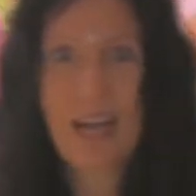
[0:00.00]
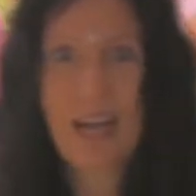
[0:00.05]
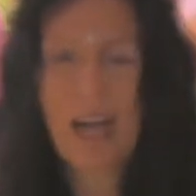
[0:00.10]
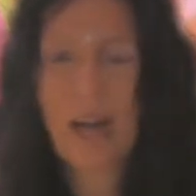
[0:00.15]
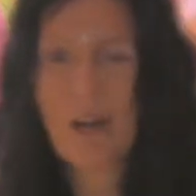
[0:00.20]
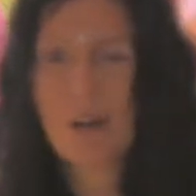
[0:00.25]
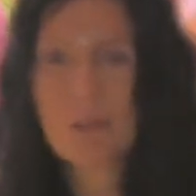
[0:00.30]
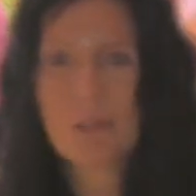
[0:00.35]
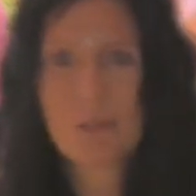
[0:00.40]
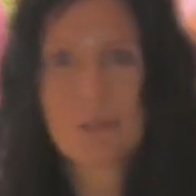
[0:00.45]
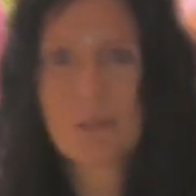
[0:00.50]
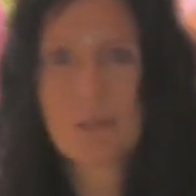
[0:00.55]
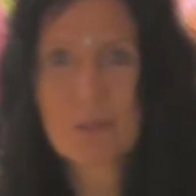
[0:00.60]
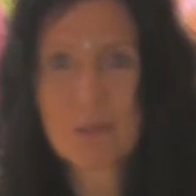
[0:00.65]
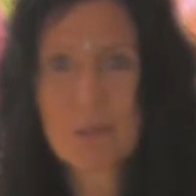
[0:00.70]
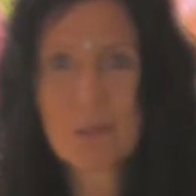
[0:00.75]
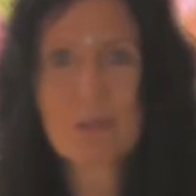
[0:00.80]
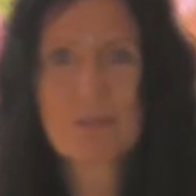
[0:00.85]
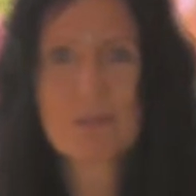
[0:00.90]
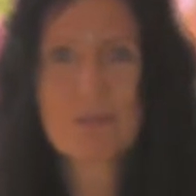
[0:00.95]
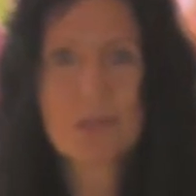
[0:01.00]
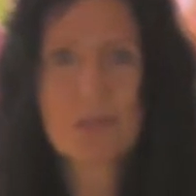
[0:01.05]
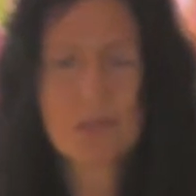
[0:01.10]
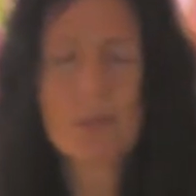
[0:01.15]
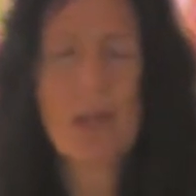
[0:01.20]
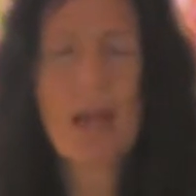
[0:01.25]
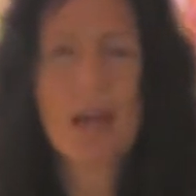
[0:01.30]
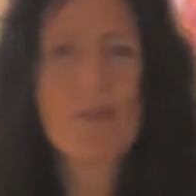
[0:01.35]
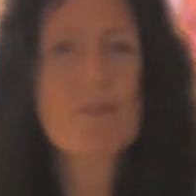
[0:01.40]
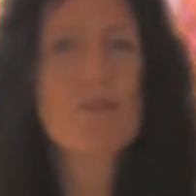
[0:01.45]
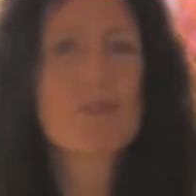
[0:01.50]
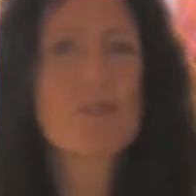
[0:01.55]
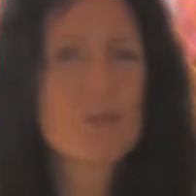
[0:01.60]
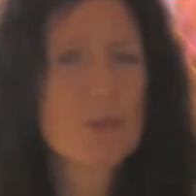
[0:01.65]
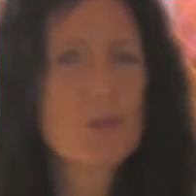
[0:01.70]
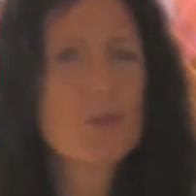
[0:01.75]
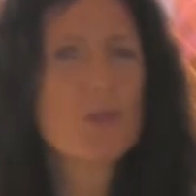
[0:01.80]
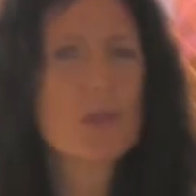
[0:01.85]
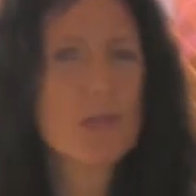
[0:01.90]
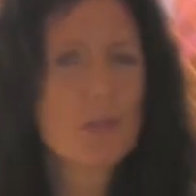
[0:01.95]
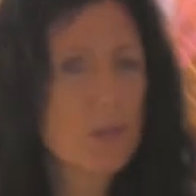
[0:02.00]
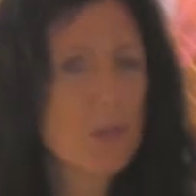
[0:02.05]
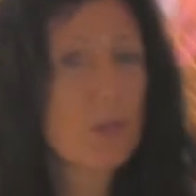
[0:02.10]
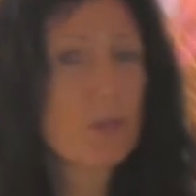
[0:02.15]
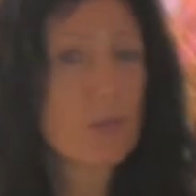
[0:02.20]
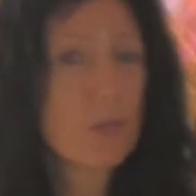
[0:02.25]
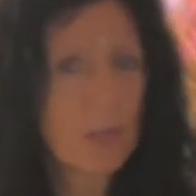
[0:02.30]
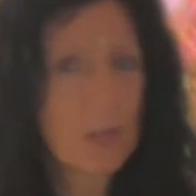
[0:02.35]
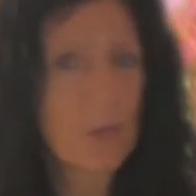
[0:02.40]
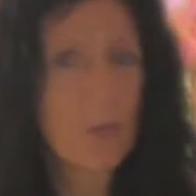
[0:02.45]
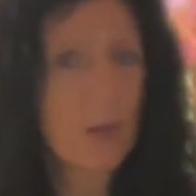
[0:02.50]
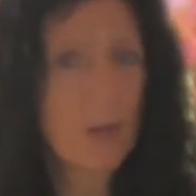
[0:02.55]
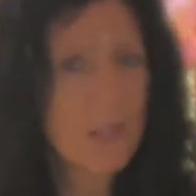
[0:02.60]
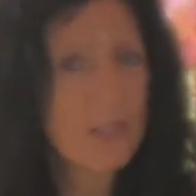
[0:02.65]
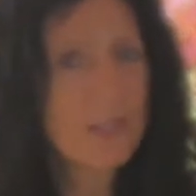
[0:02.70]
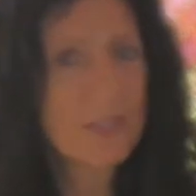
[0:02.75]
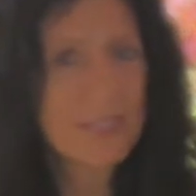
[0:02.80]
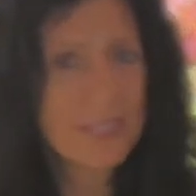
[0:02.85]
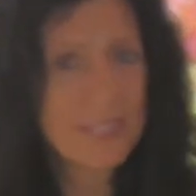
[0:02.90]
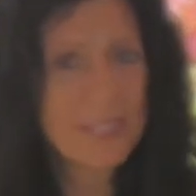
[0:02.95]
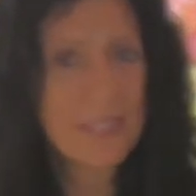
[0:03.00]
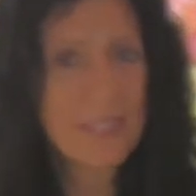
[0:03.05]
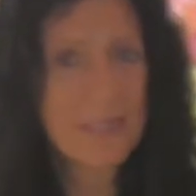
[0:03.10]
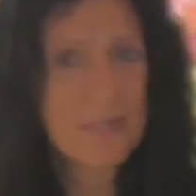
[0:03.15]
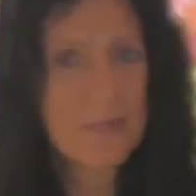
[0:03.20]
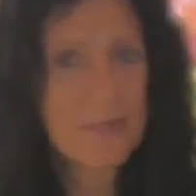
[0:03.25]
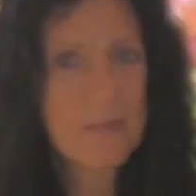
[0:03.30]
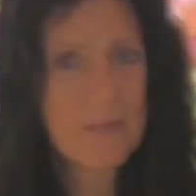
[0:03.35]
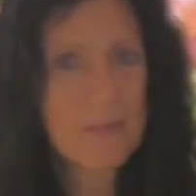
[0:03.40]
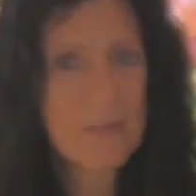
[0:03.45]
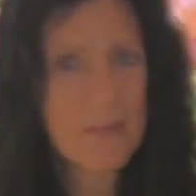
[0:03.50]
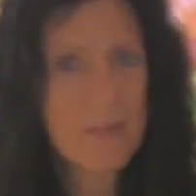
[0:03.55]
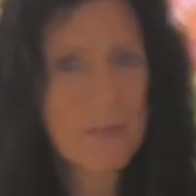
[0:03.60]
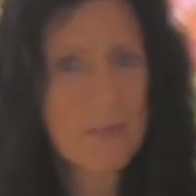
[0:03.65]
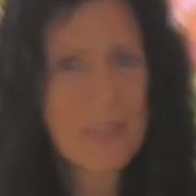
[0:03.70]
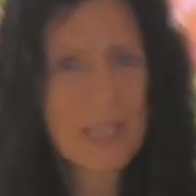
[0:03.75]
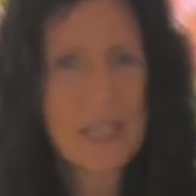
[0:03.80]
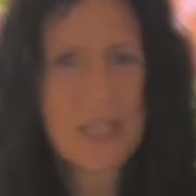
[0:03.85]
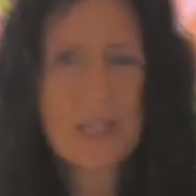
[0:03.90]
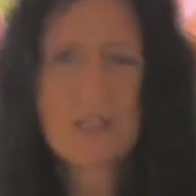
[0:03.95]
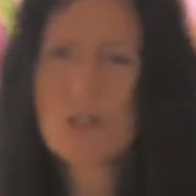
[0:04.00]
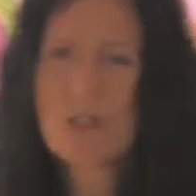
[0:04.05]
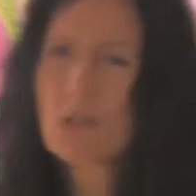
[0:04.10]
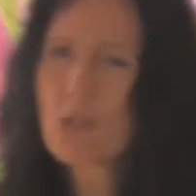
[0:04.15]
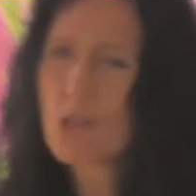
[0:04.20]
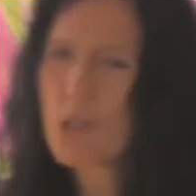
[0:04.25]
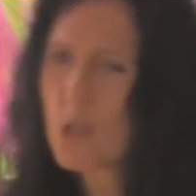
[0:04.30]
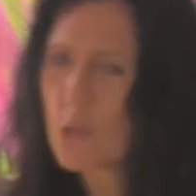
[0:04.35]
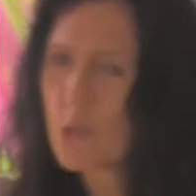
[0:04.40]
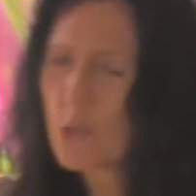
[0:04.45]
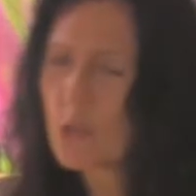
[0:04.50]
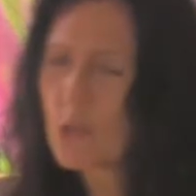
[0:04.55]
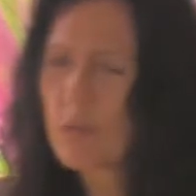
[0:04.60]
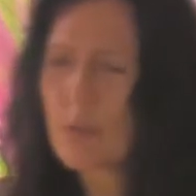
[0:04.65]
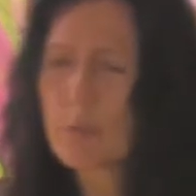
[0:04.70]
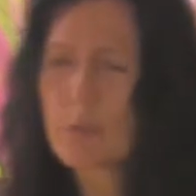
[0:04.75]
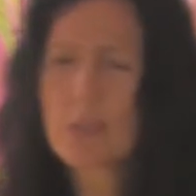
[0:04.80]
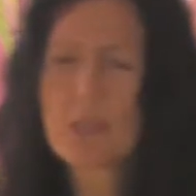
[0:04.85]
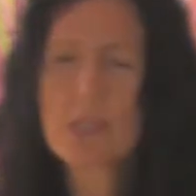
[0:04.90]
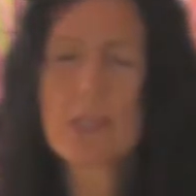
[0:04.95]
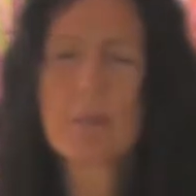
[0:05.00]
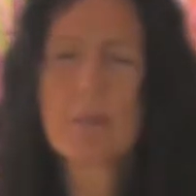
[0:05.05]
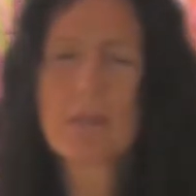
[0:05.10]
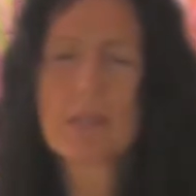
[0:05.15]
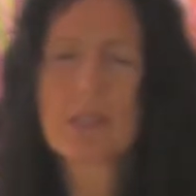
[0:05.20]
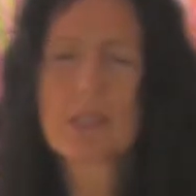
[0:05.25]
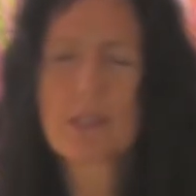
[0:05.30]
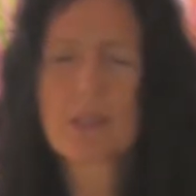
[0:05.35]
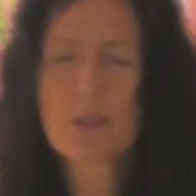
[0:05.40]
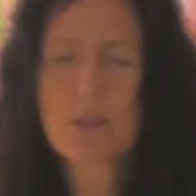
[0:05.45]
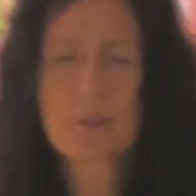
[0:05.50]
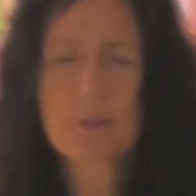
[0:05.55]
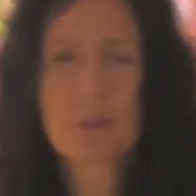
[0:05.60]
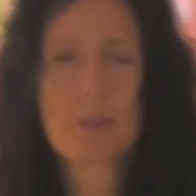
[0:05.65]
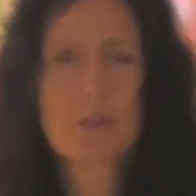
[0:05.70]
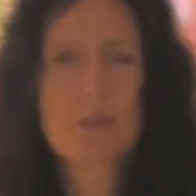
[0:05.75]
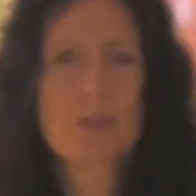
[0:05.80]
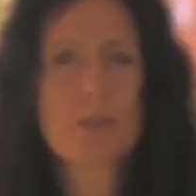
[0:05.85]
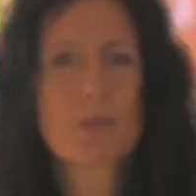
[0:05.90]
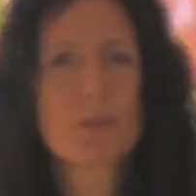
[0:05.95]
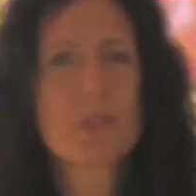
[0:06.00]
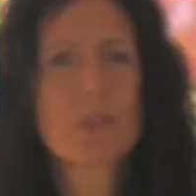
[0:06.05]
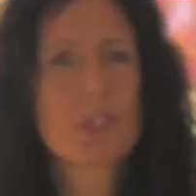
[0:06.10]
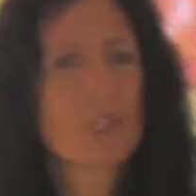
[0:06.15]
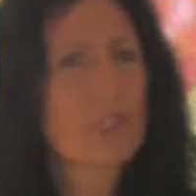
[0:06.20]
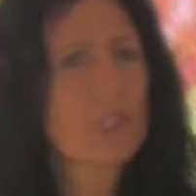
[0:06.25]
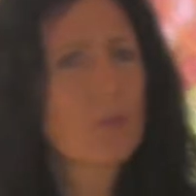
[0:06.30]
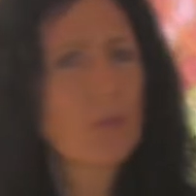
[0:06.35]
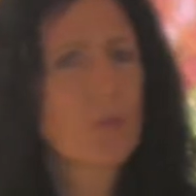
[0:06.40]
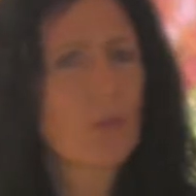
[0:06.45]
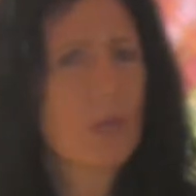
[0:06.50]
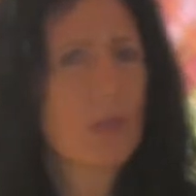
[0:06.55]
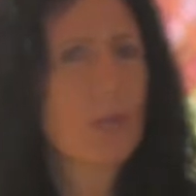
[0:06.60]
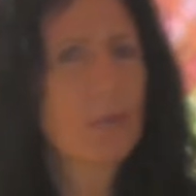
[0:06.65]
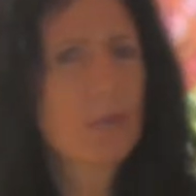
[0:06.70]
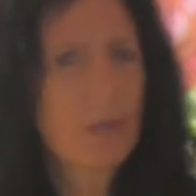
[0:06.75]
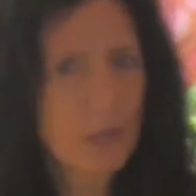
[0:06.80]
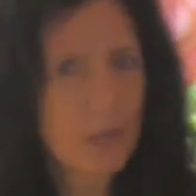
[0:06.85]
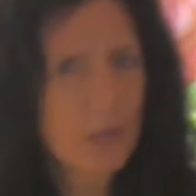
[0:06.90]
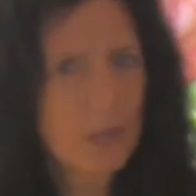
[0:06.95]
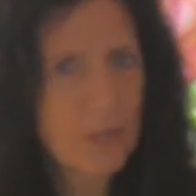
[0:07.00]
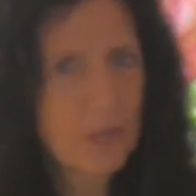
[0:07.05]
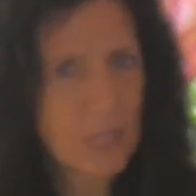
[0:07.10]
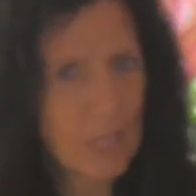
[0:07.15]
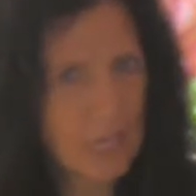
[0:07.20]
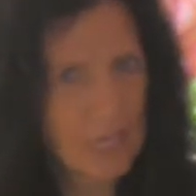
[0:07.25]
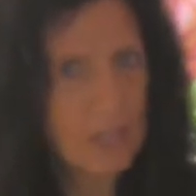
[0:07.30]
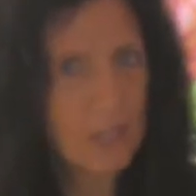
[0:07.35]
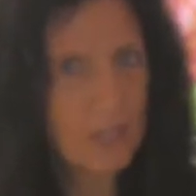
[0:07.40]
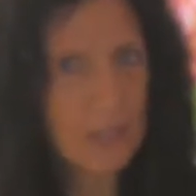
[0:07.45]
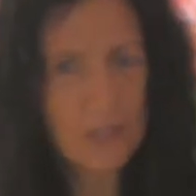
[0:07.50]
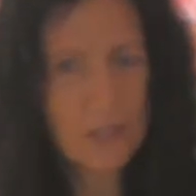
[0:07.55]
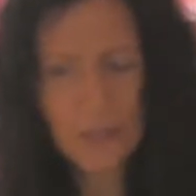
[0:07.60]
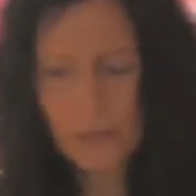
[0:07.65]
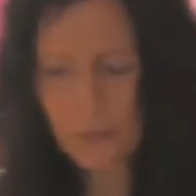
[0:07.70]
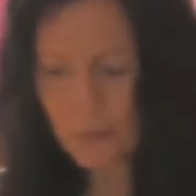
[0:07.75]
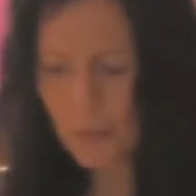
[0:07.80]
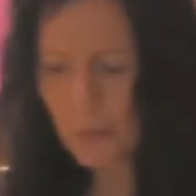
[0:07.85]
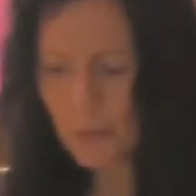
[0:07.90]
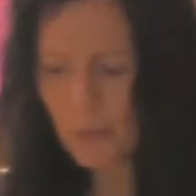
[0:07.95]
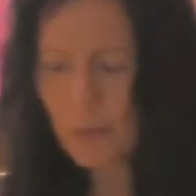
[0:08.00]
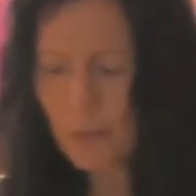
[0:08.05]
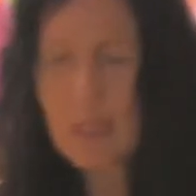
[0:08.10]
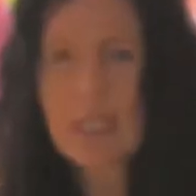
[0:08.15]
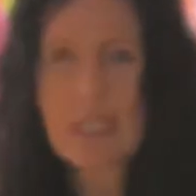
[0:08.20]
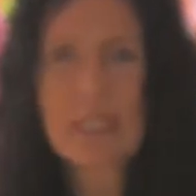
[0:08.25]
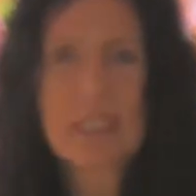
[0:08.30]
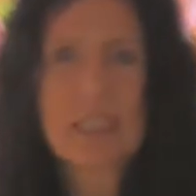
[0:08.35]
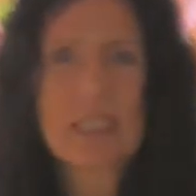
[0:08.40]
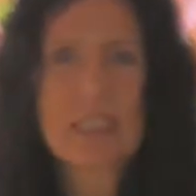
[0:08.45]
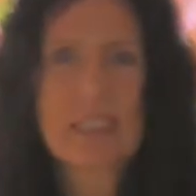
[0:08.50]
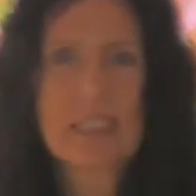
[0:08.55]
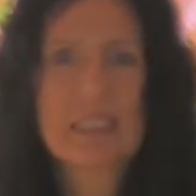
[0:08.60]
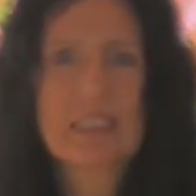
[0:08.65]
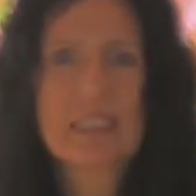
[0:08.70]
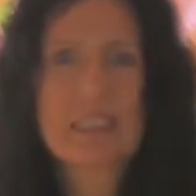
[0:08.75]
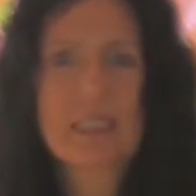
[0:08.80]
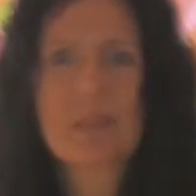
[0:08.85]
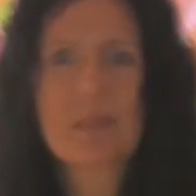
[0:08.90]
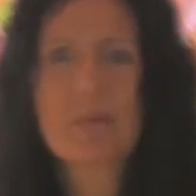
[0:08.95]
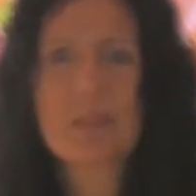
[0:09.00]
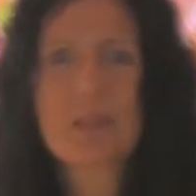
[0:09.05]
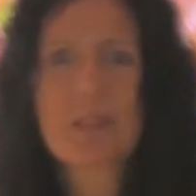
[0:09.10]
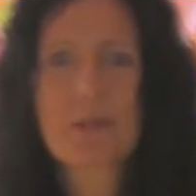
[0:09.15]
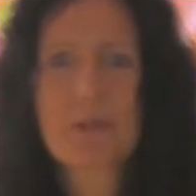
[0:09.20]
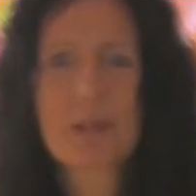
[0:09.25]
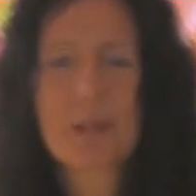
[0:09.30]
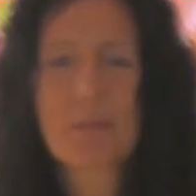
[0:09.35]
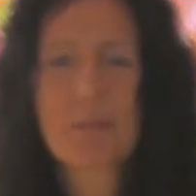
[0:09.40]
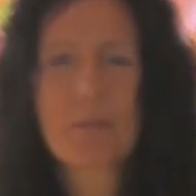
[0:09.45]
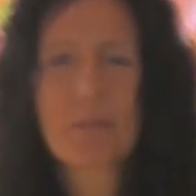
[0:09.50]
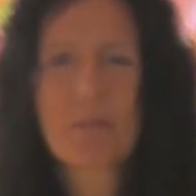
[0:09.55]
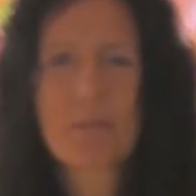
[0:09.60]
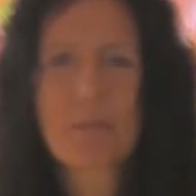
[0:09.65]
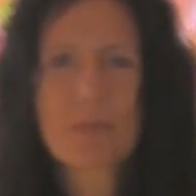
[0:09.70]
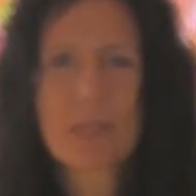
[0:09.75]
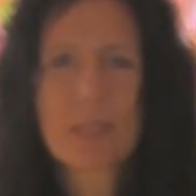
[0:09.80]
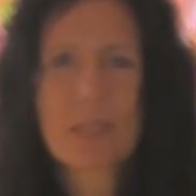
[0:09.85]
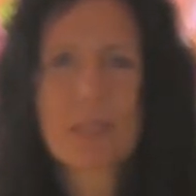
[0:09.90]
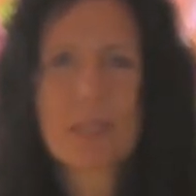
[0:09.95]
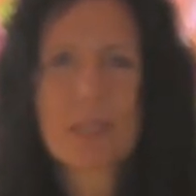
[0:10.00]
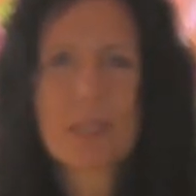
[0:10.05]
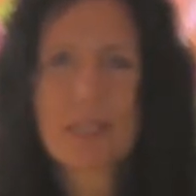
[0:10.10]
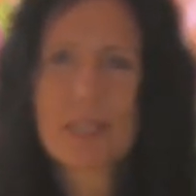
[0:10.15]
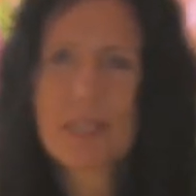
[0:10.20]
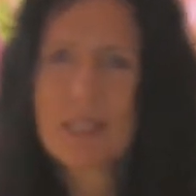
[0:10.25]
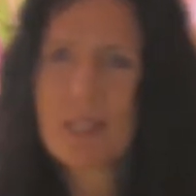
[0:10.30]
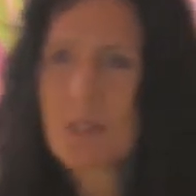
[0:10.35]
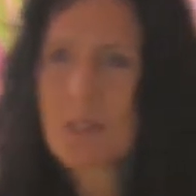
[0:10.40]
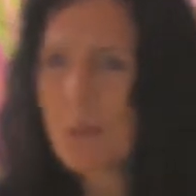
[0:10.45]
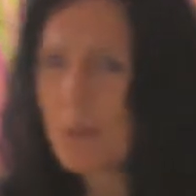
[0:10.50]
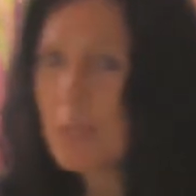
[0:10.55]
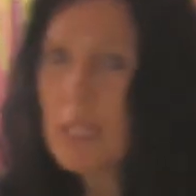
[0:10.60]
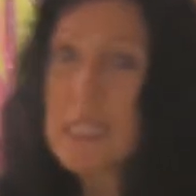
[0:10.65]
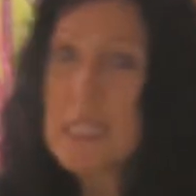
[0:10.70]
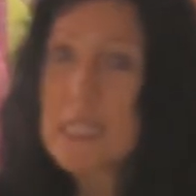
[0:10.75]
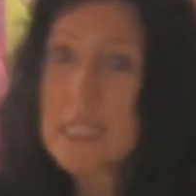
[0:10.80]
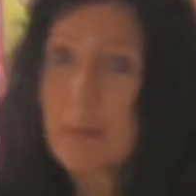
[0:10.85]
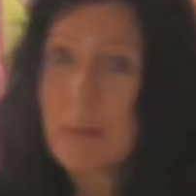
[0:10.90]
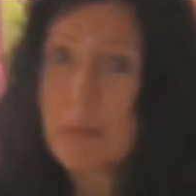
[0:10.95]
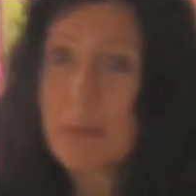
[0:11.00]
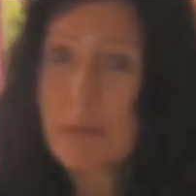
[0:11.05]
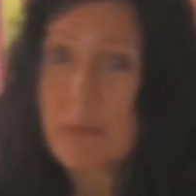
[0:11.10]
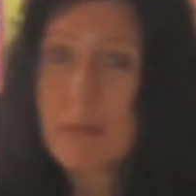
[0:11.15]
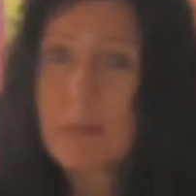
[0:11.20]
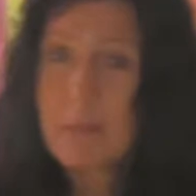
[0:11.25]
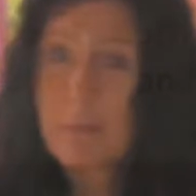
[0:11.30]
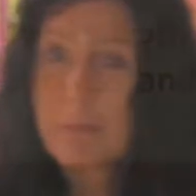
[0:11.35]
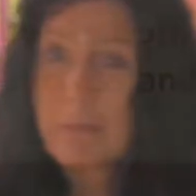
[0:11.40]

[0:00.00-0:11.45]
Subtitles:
out on the roof, you have the view that you really want to see. So choose from a deeper sense of purpose, which is what I'm going to guide us through in the imagery. So in summary,